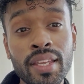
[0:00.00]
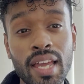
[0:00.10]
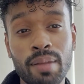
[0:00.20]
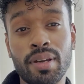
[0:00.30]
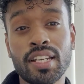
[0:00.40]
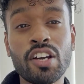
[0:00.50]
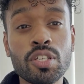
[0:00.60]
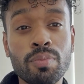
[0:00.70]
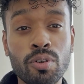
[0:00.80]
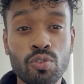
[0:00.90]
And my entire
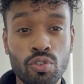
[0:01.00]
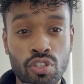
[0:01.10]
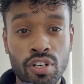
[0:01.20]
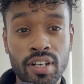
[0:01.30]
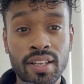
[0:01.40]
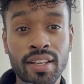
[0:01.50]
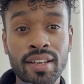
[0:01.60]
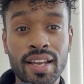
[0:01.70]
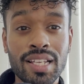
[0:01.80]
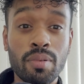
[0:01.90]
spiritual journey
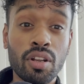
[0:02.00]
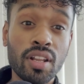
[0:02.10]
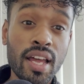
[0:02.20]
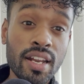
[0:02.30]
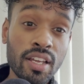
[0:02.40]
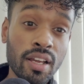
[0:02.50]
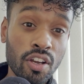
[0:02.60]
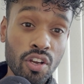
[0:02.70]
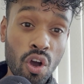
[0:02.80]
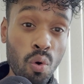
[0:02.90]
is about letting
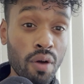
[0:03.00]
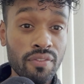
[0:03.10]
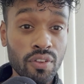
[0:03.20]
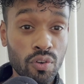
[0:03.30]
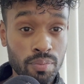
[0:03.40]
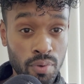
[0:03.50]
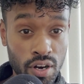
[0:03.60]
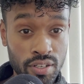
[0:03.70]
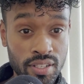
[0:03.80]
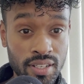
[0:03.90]
go of those
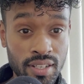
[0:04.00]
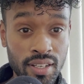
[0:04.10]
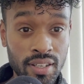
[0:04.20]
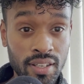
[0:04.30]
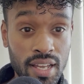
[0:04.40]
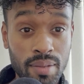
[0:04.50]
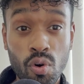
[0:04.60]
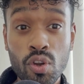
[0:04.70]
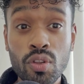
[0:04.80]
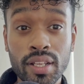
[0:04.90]
parts. And the
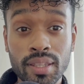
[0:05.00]
more you let